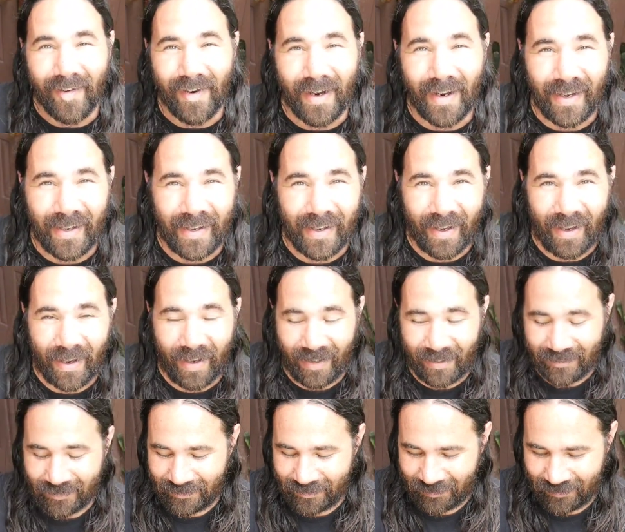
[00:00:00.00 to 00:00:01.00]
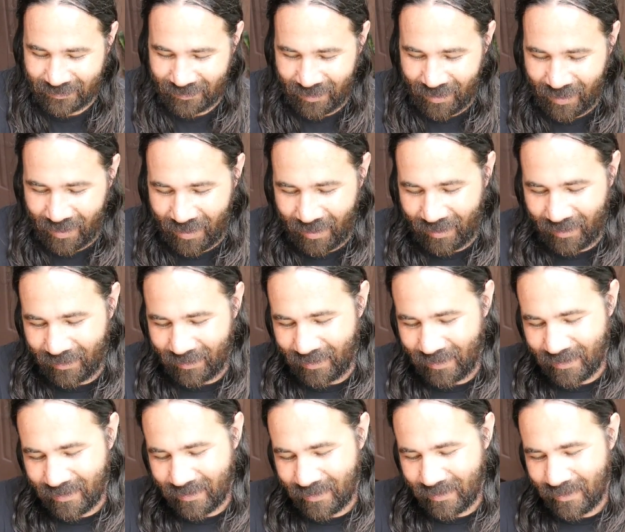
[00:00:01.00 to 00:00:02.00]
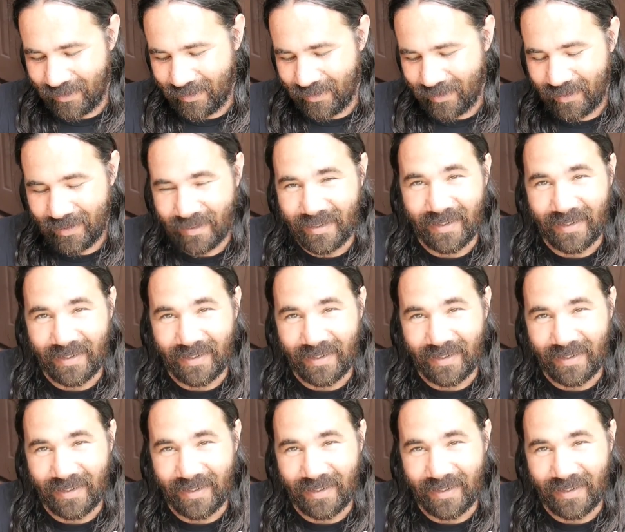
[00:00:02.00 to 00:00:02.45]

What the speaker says: right, guys, this is